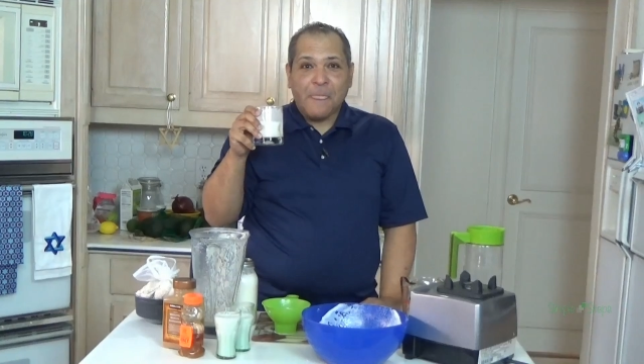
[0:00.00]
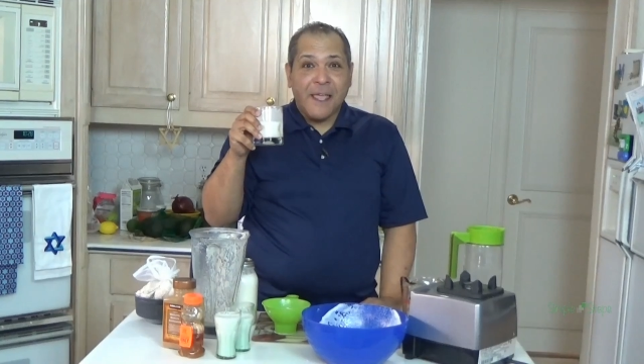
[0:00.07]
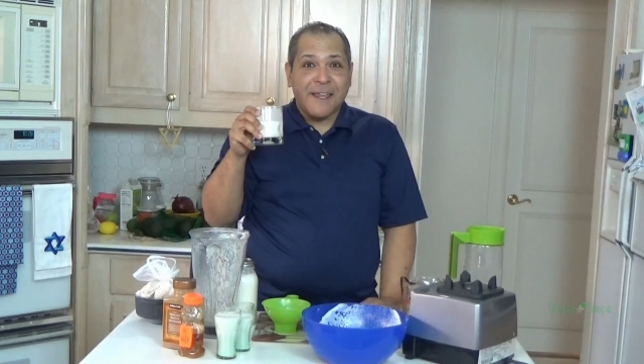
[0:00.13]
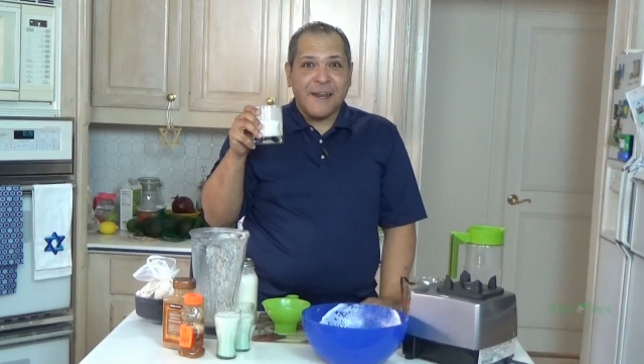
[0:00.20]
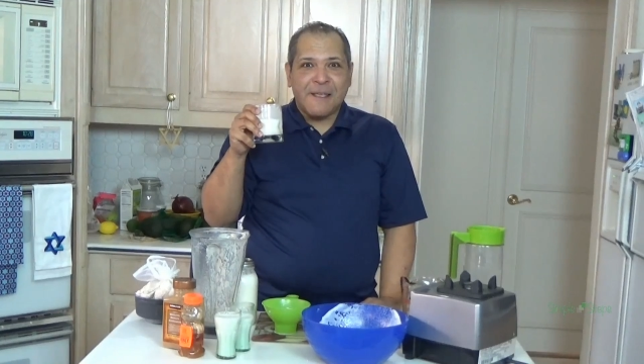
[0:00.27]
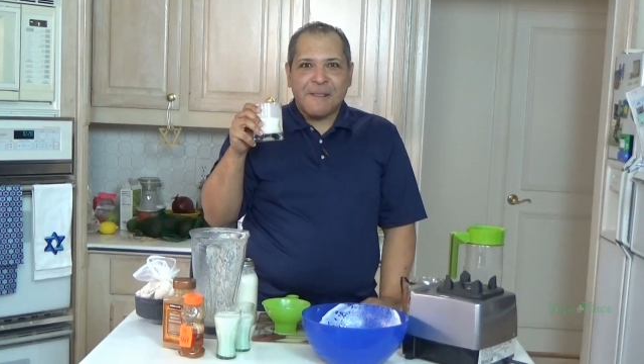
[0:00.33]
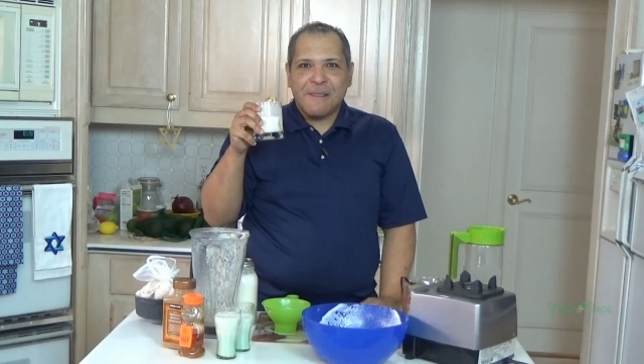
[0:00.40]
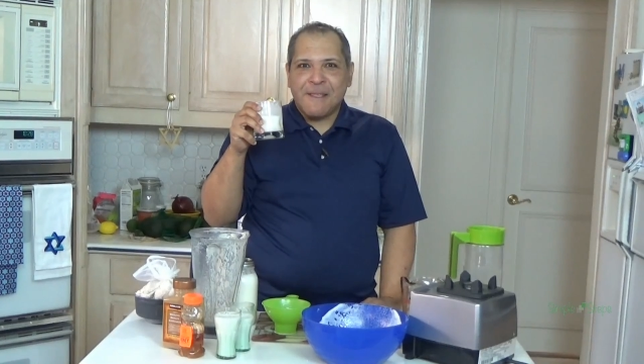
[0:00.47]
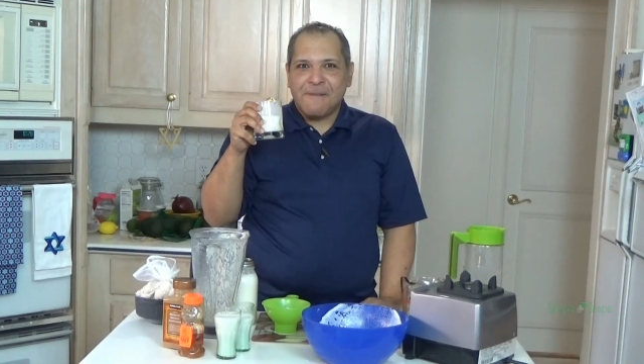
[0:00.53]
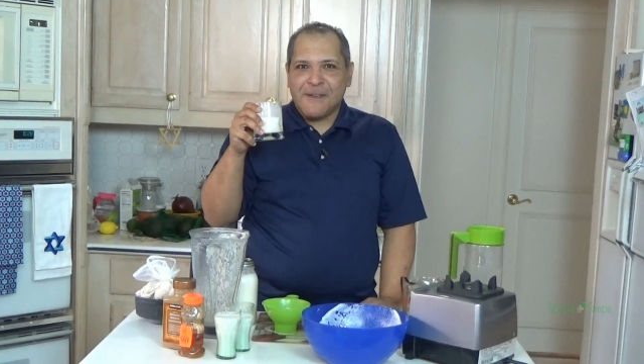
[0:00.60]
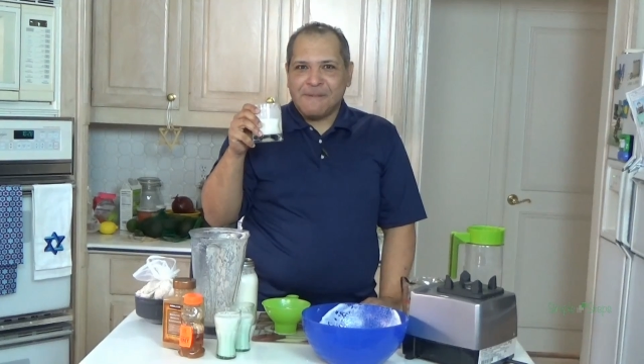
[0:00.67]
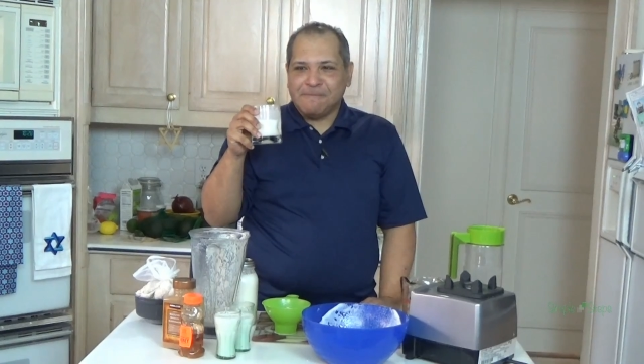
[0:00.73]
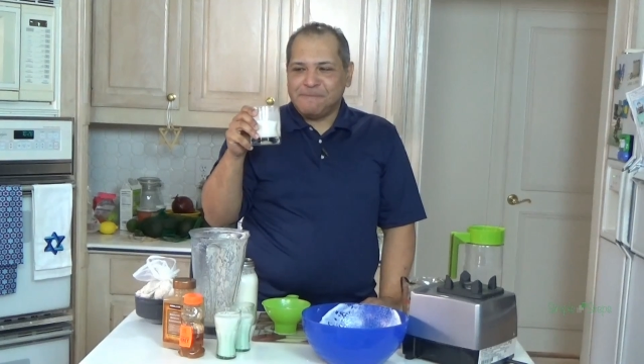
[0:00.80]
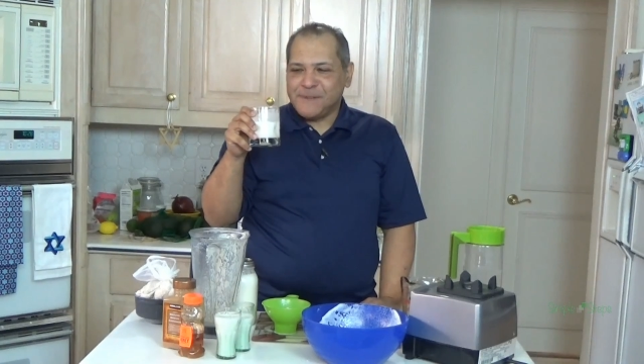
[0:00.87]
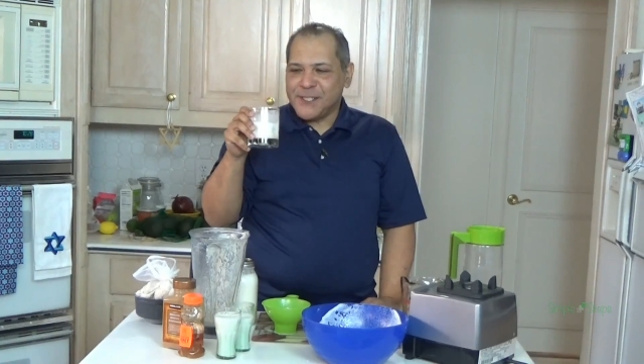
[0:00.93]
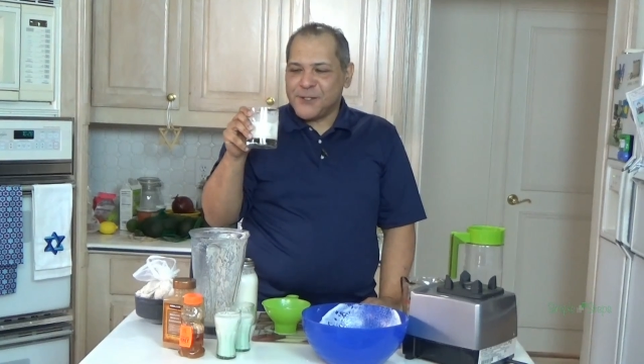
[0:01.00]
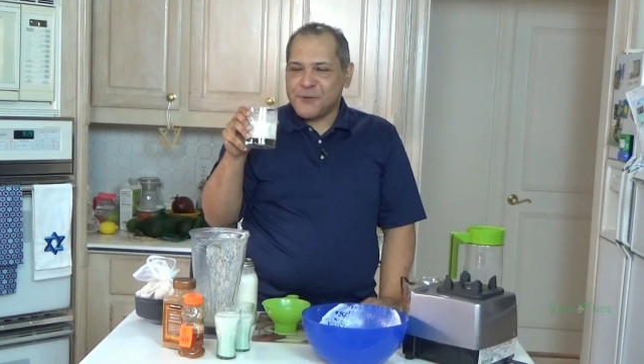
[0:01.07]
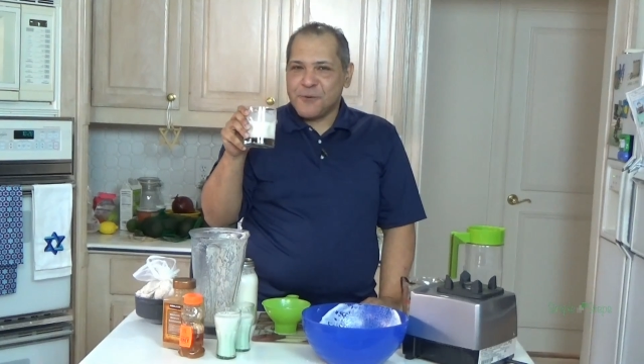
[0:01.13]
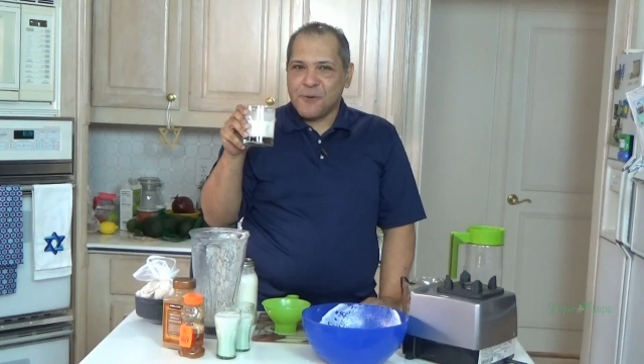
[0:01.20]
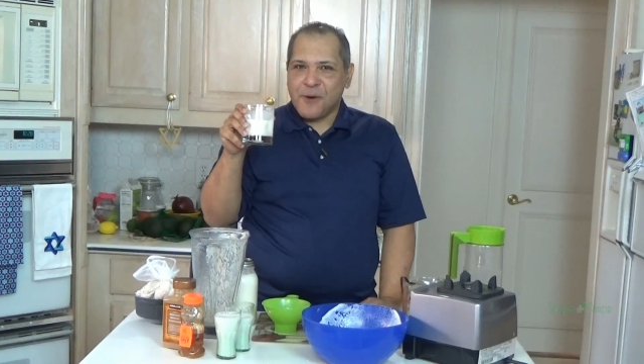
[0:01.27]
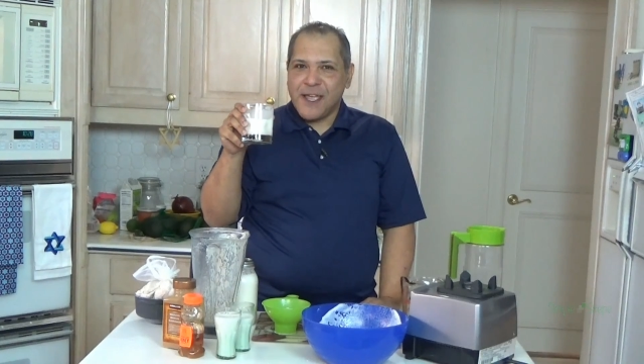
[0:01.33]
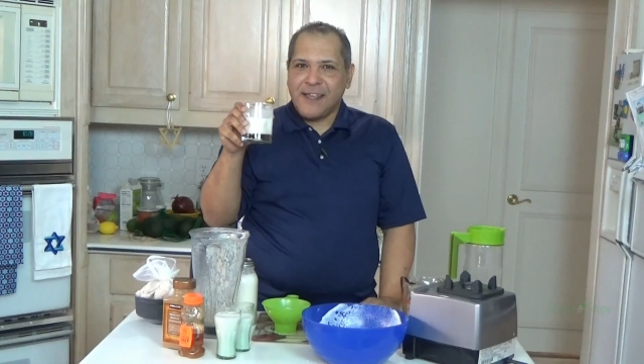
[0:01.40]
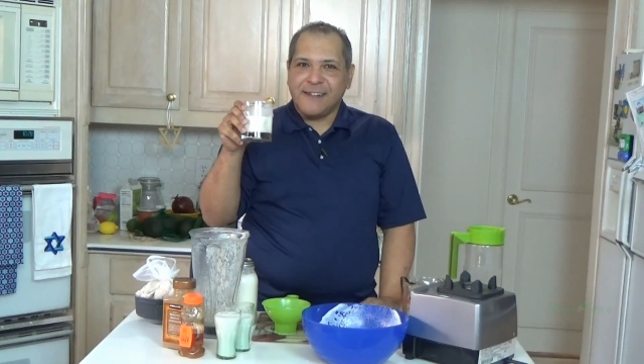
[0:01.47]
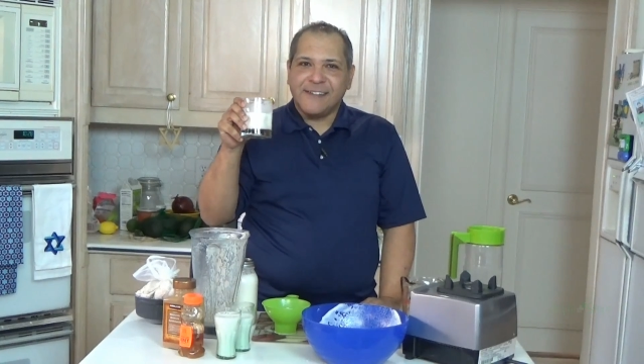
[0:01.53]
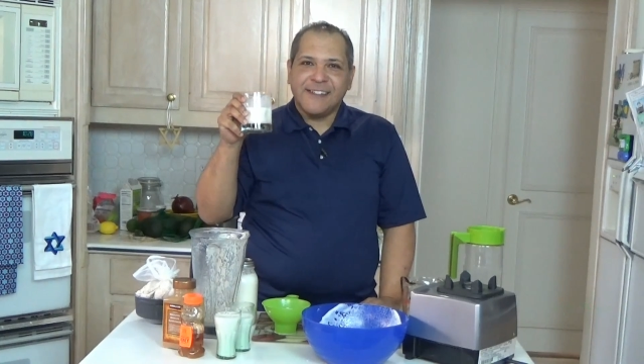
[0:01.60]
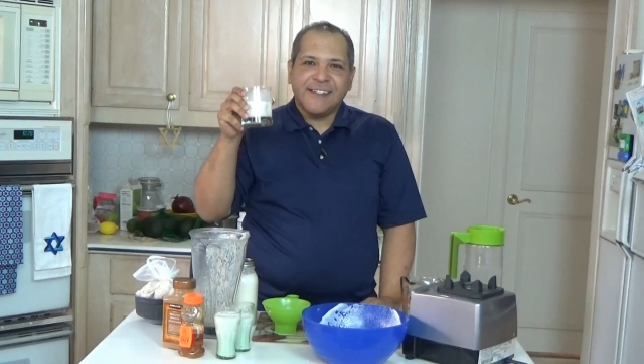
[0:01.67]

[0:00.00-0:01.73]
And I love it. It's great.